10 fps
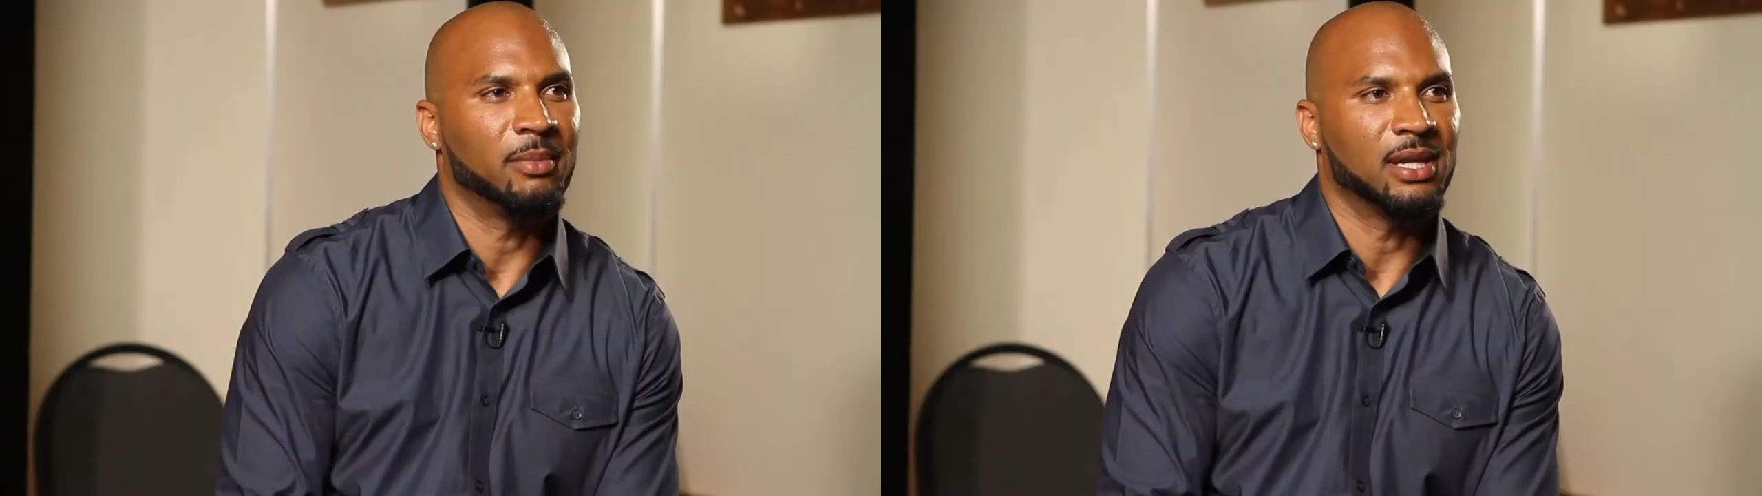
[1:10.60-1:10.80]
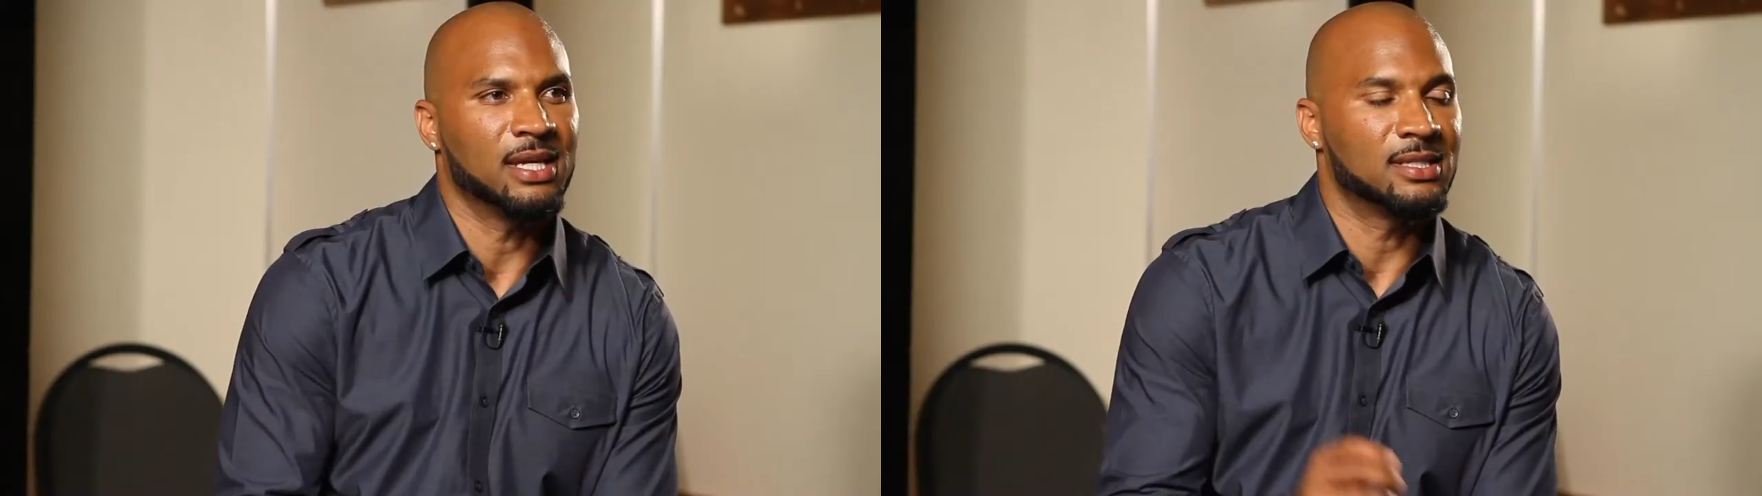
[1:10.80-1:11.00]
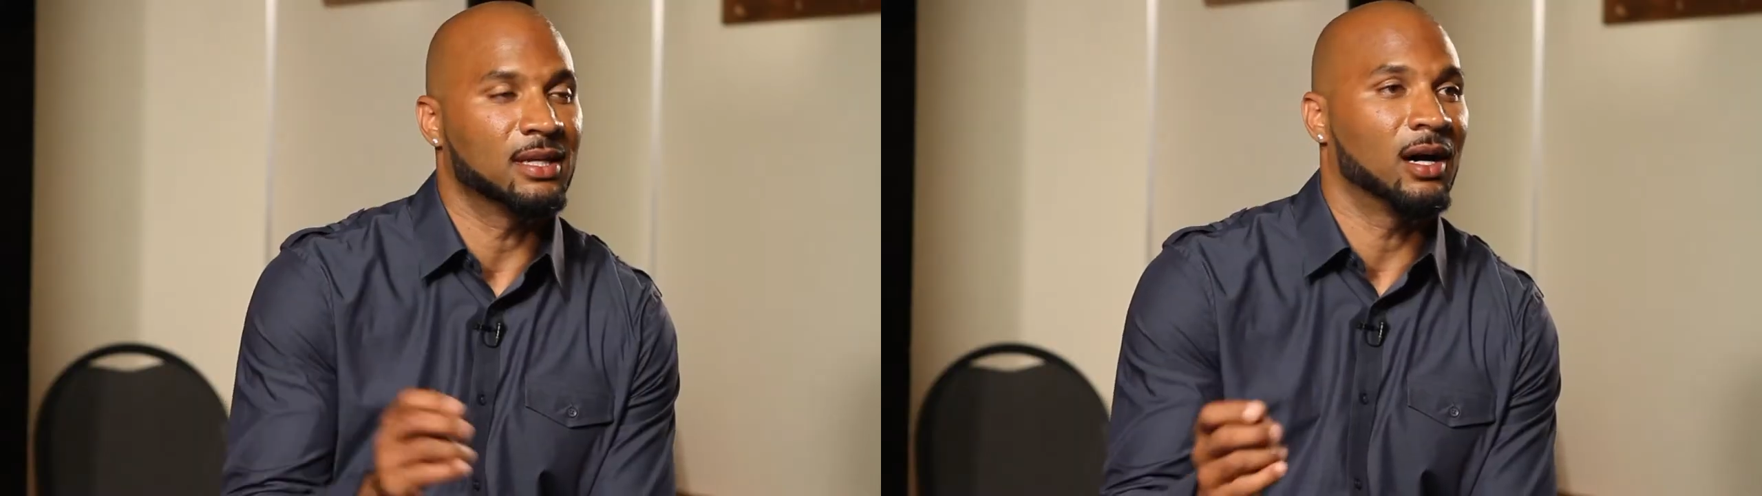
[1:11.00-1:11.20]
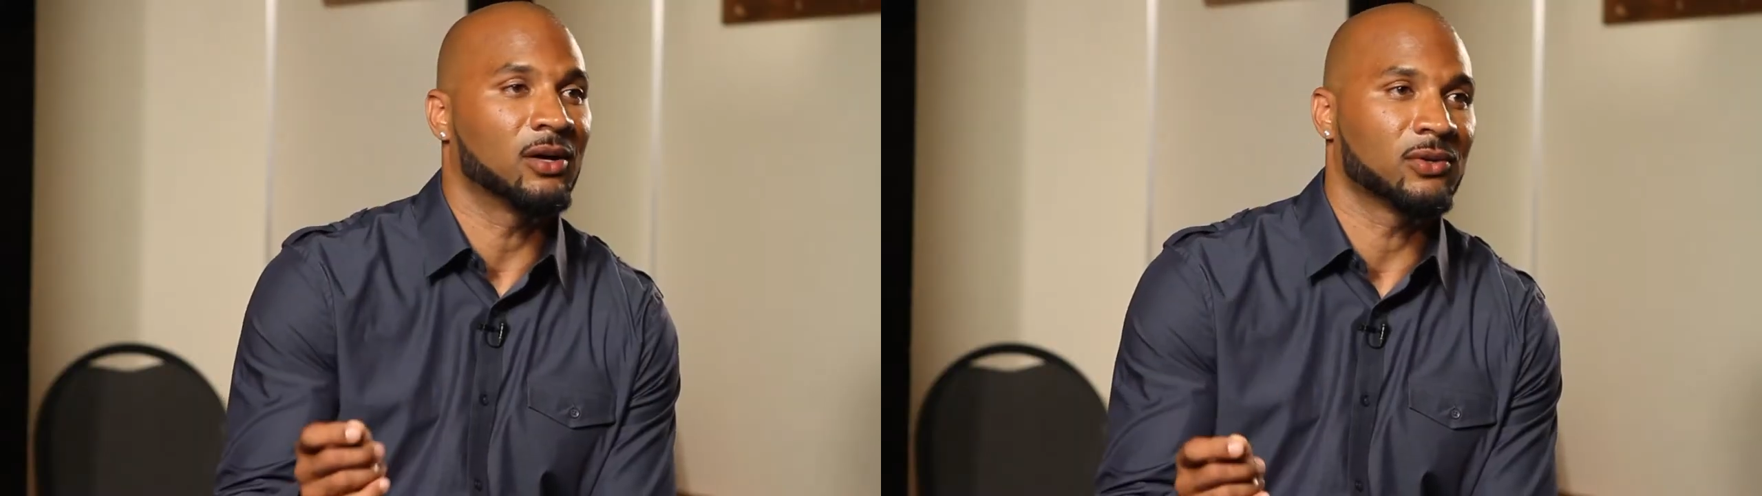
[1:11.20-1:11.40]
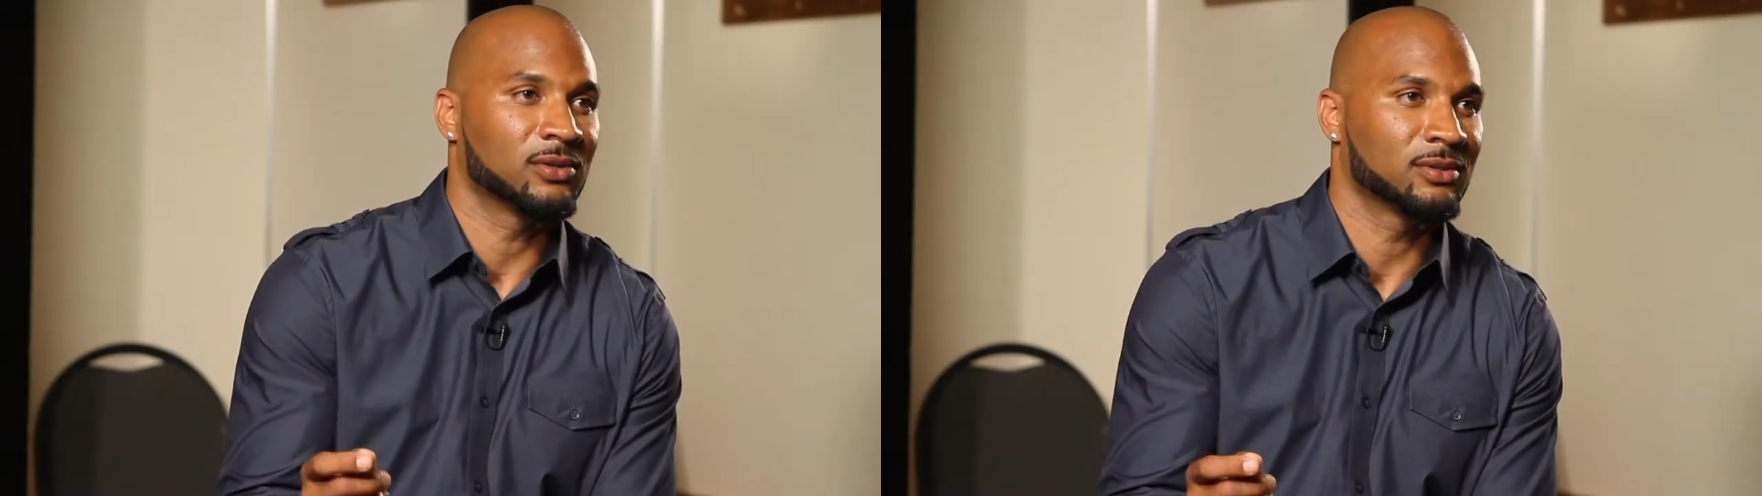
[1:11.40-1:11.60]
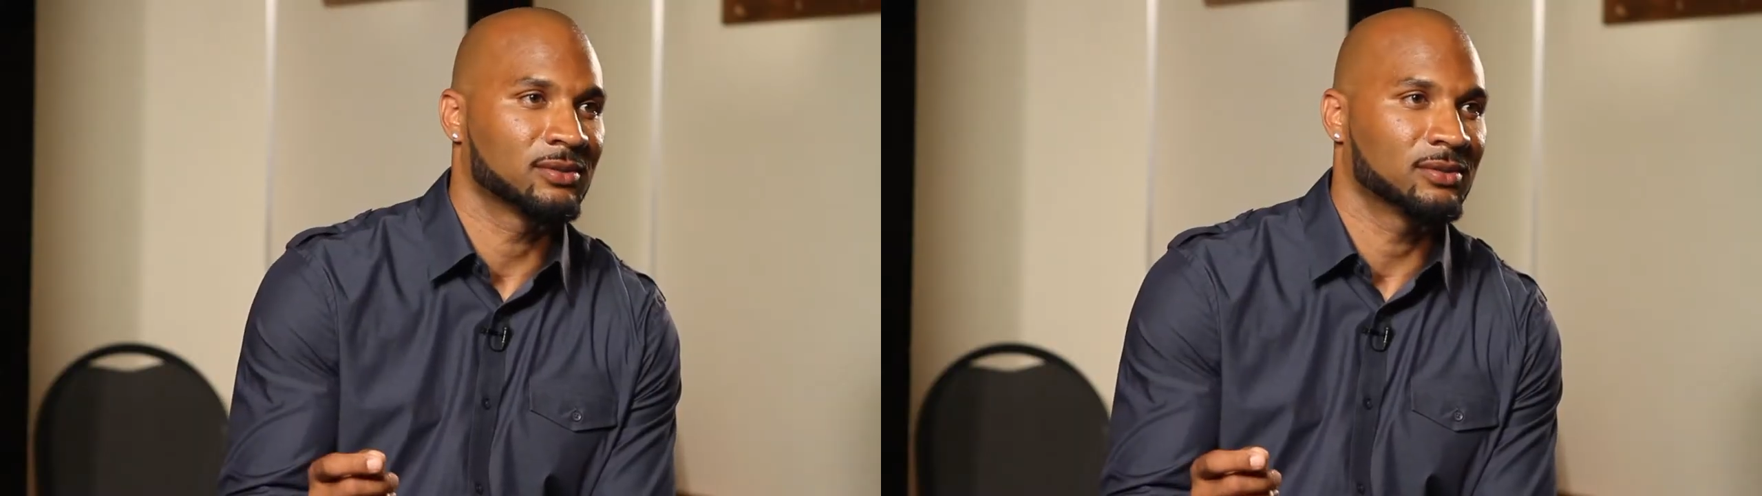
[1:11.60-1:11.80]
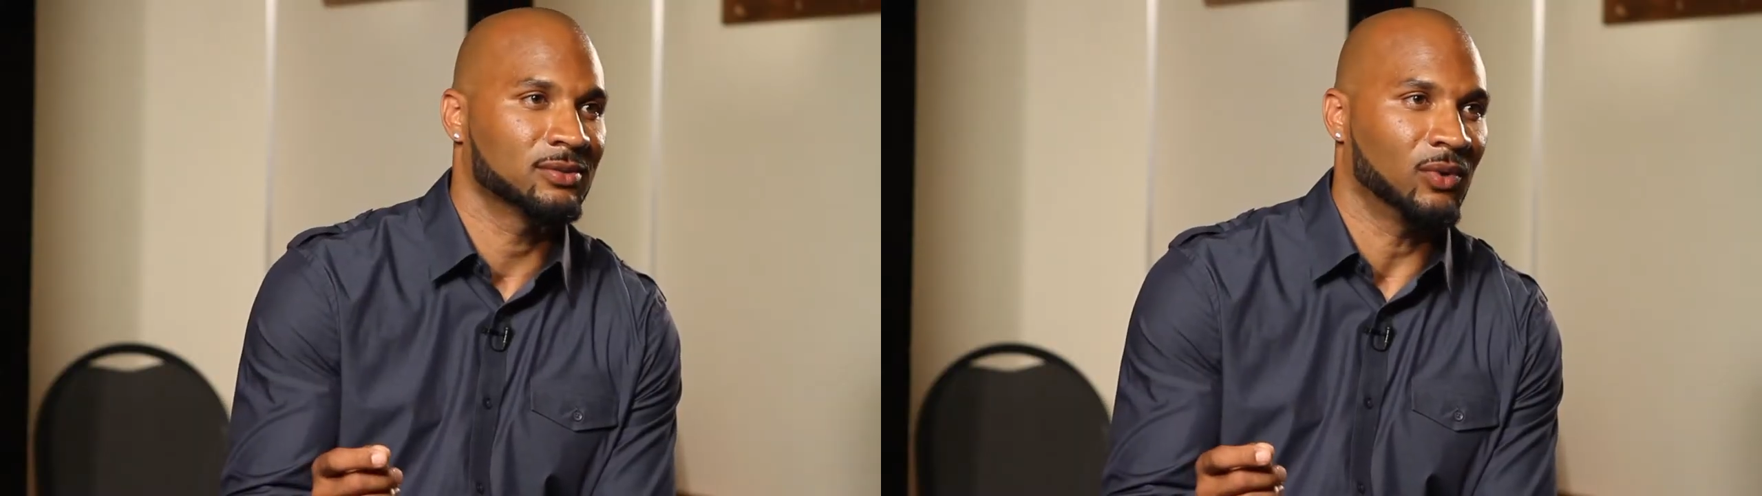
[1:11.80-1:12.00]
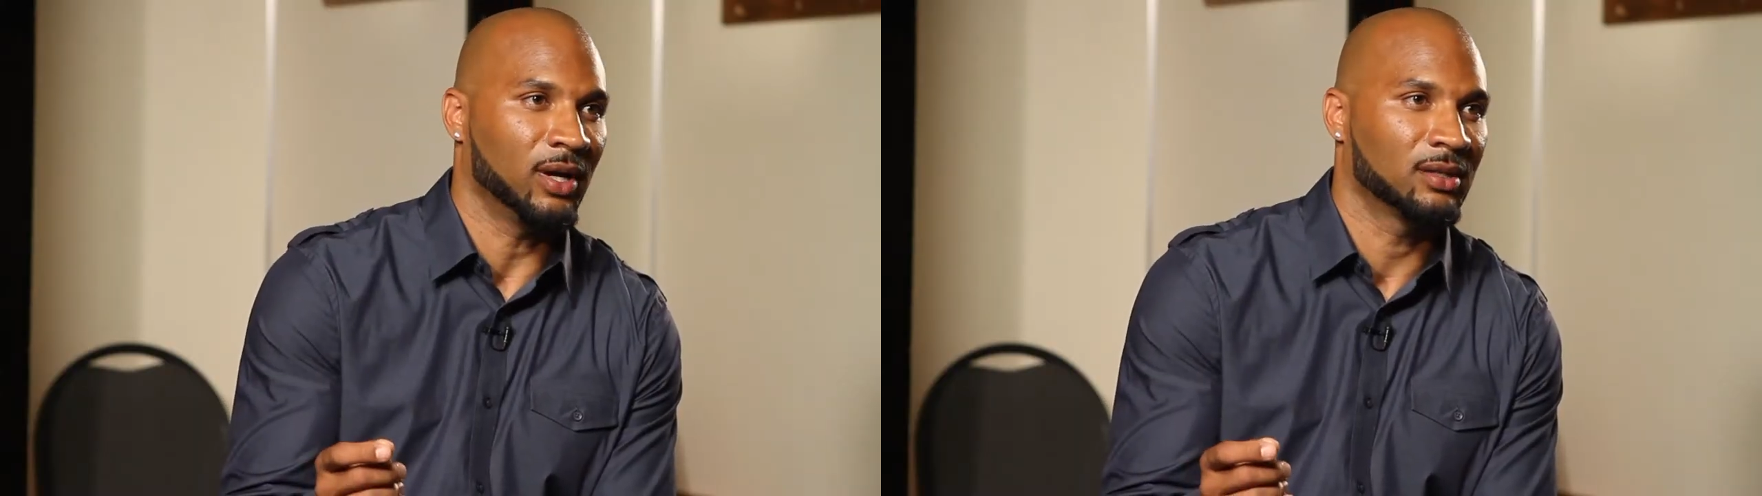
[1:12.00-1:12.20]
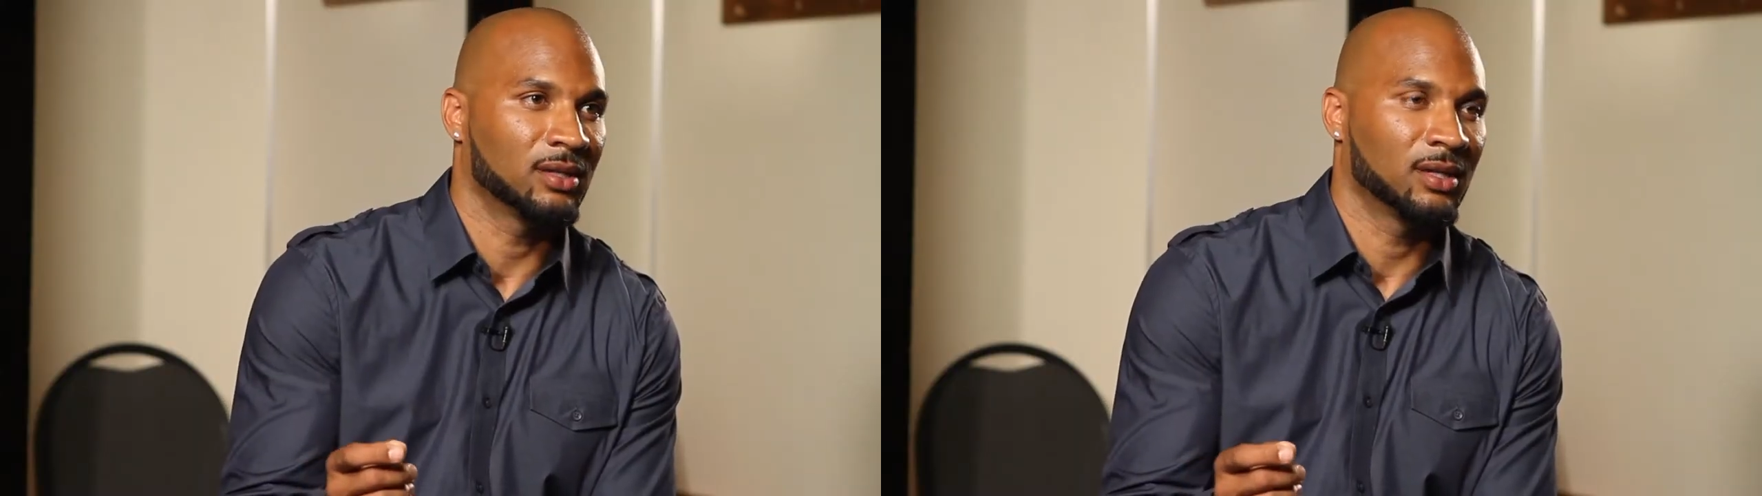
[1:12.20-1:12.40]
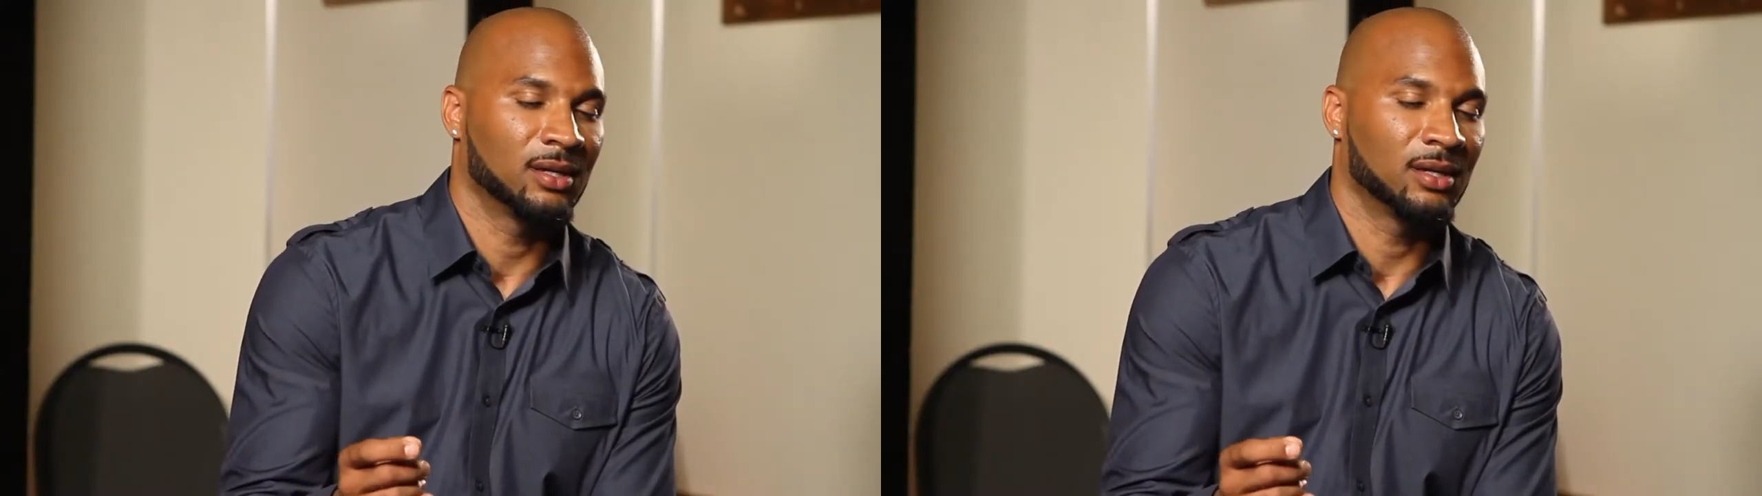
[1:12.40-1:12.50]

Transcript: I mean, he's in the huddle, right?